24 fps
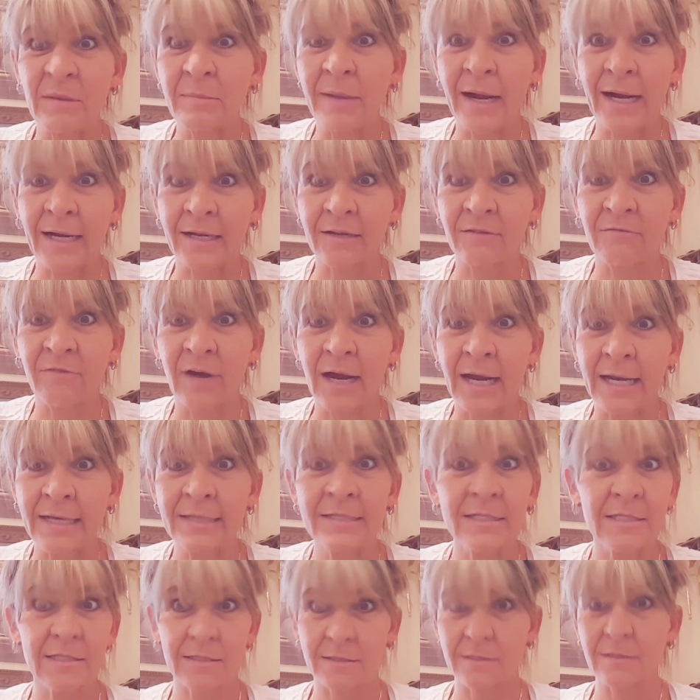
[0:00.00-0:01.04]
bad
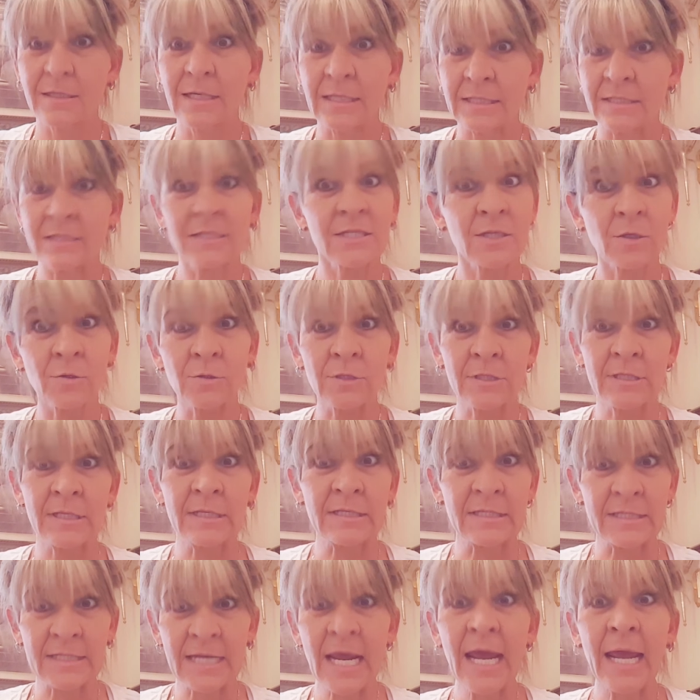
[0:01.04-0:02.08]
advice. And still to
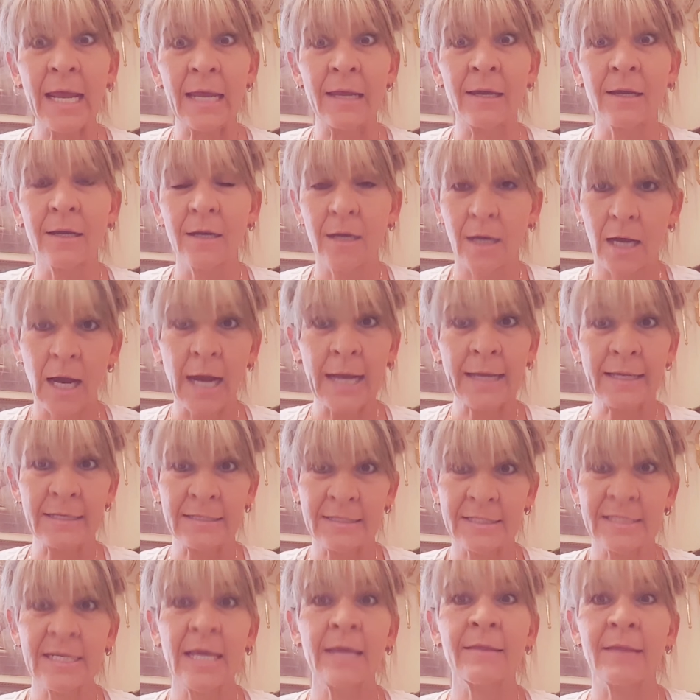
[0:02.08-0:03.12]
this day, I can
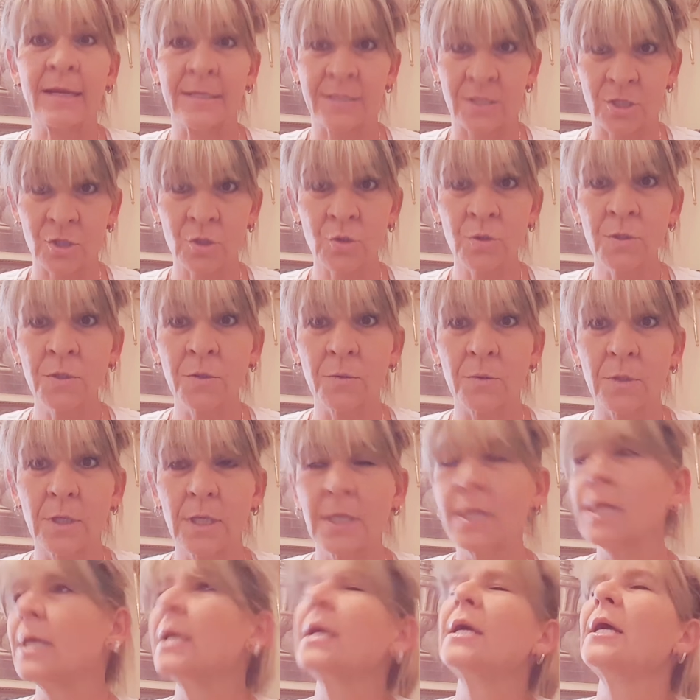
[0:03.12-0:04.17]
say that's true.
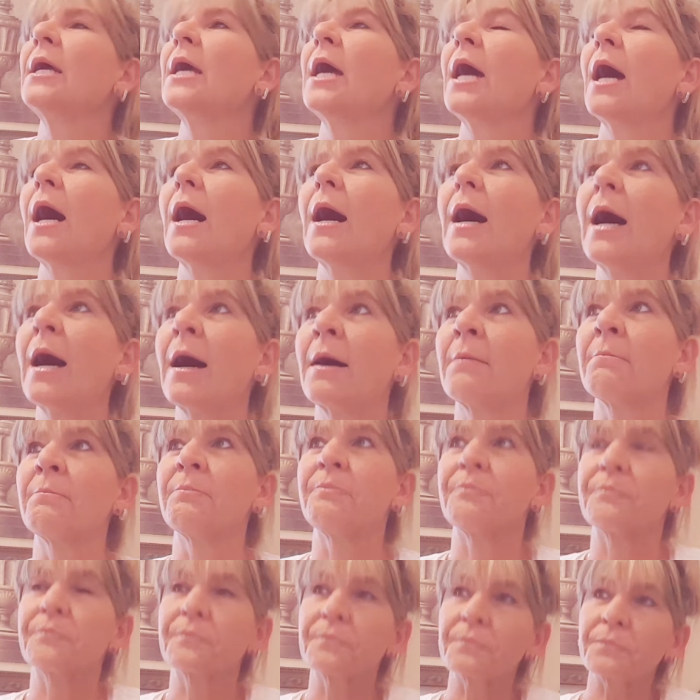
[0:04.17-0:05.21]
Um,
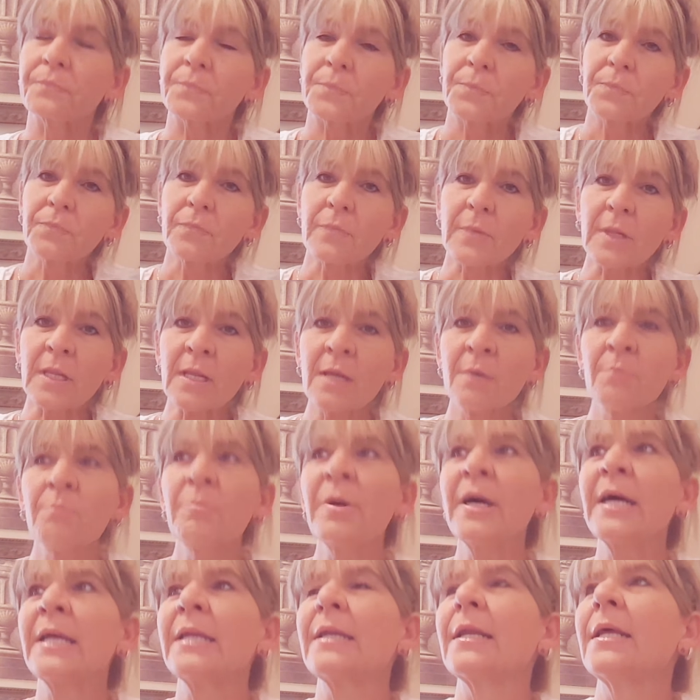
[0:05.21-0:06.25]

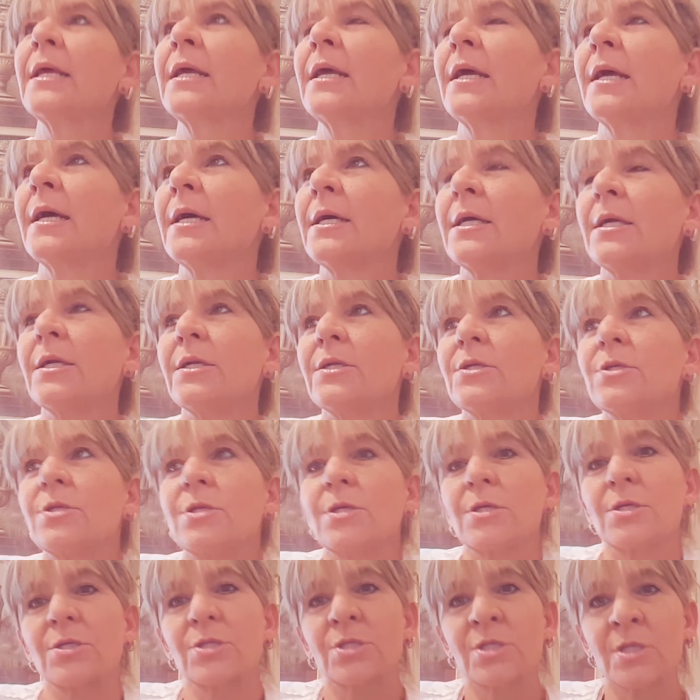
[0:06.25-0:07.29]
but
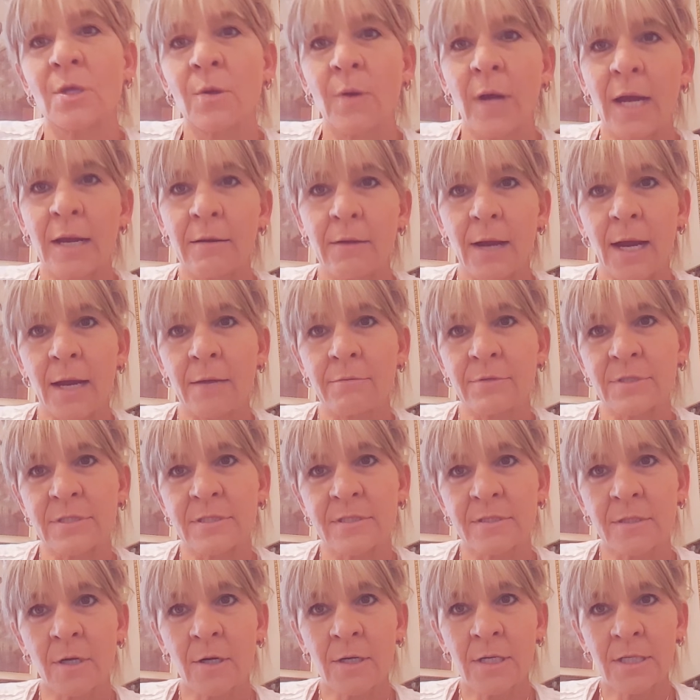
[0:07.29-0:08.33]
so I, I was
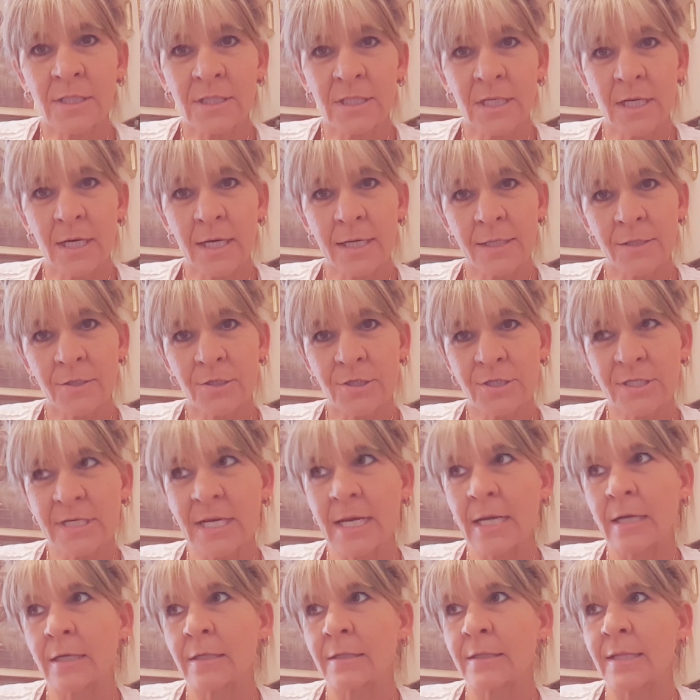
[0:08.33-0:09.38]
starting to
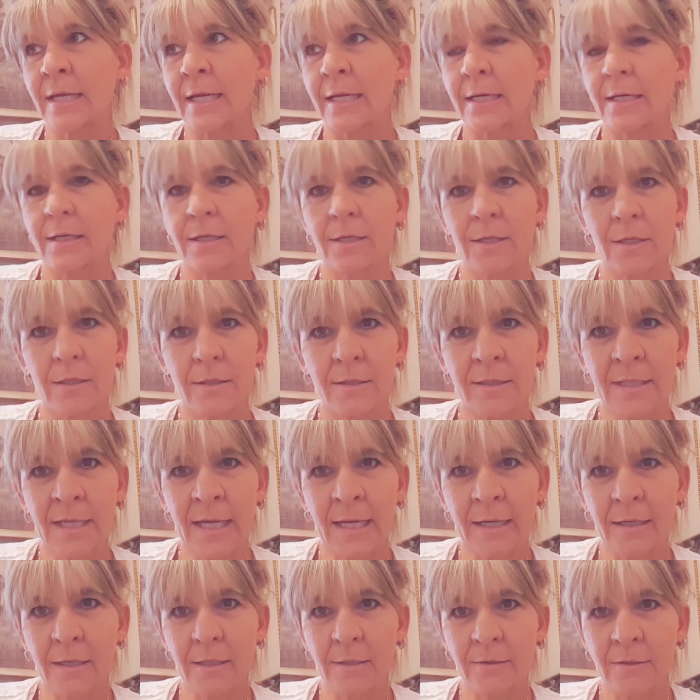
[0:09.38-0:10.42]
understand that
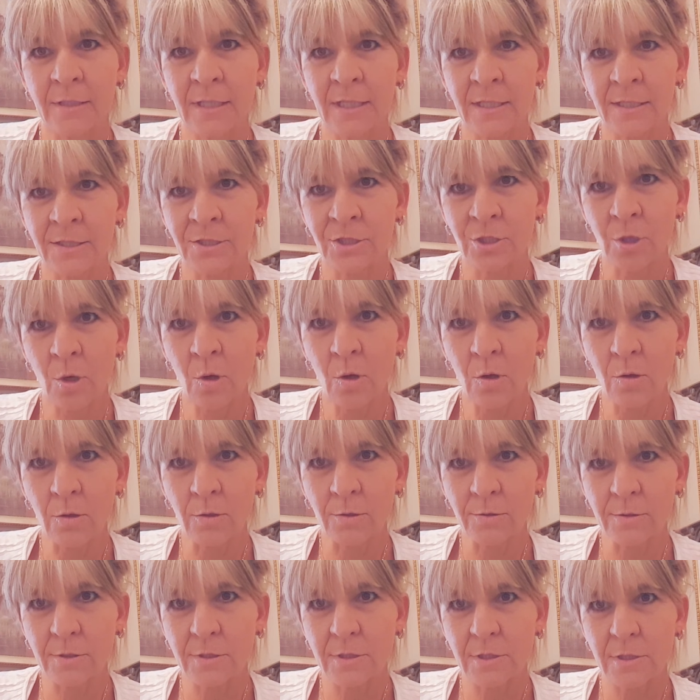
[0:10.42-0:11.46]
that the
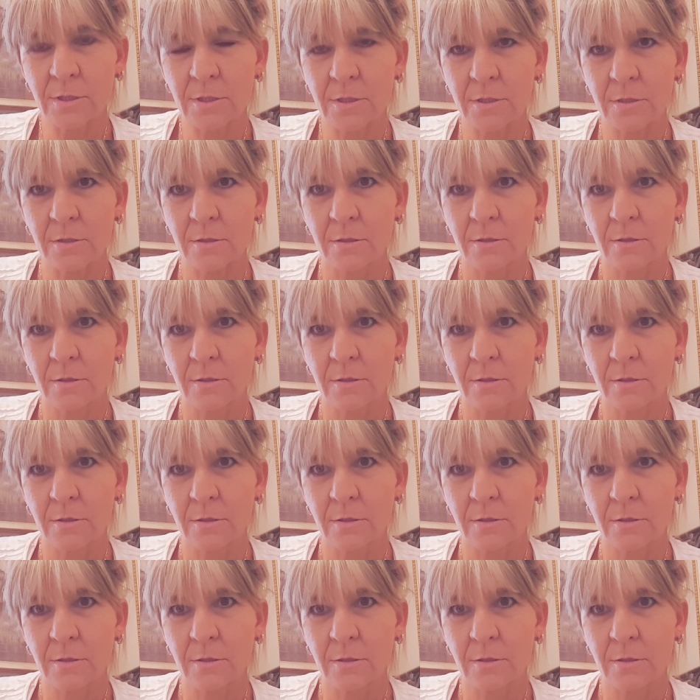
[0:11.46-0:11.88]
adults